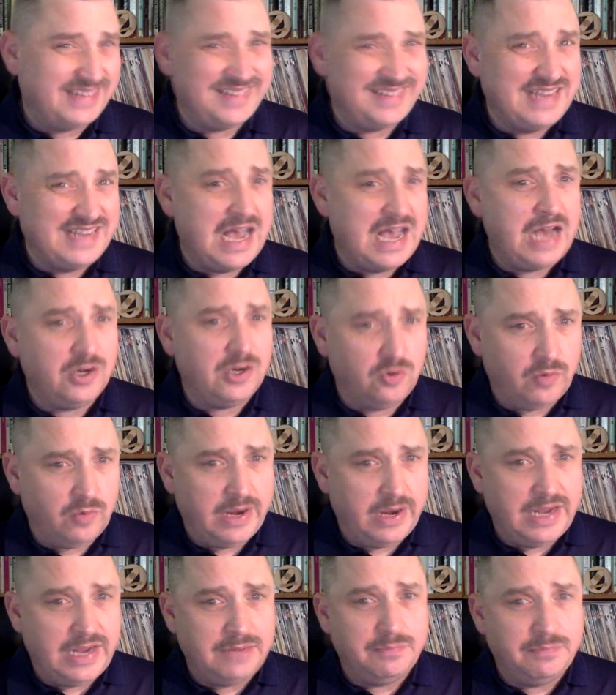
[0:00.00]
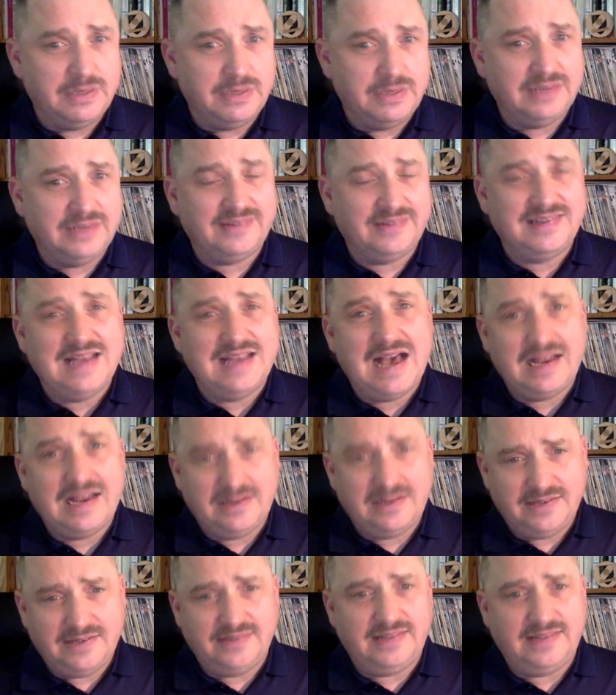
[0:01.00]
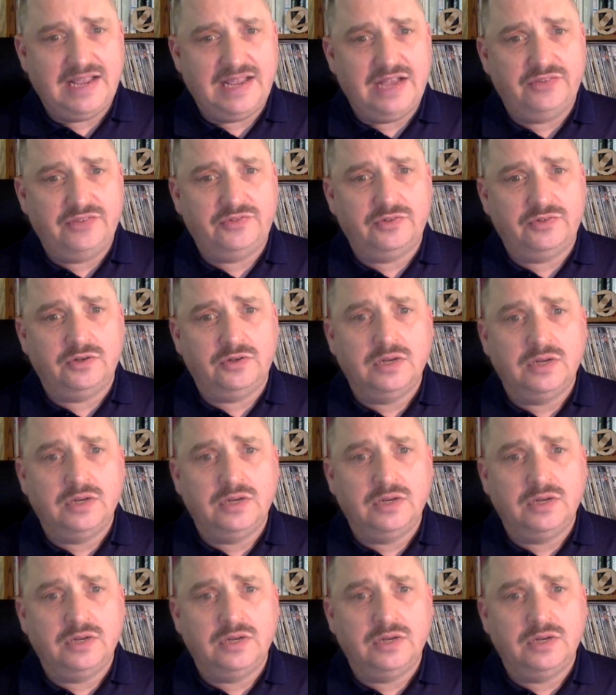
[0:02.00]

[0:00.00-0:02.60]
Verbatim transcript: it's not great, but it's not a disaster.